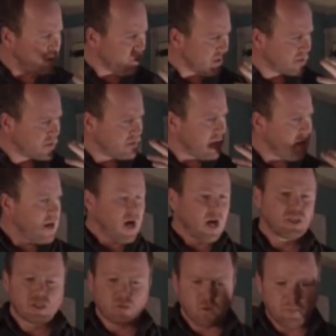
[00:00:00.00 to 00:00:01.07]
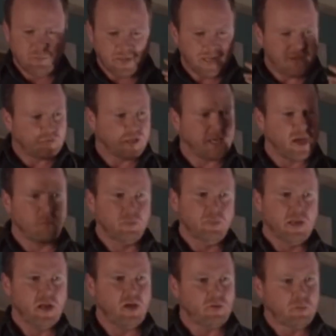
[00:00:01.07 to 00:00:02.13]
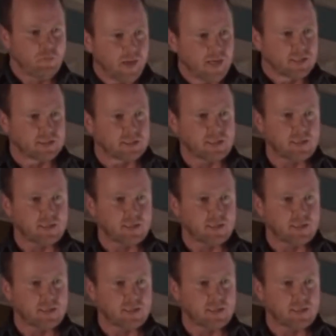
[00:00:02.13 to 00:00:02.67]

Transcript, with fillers: I... I just want to be left to get on with life in peace.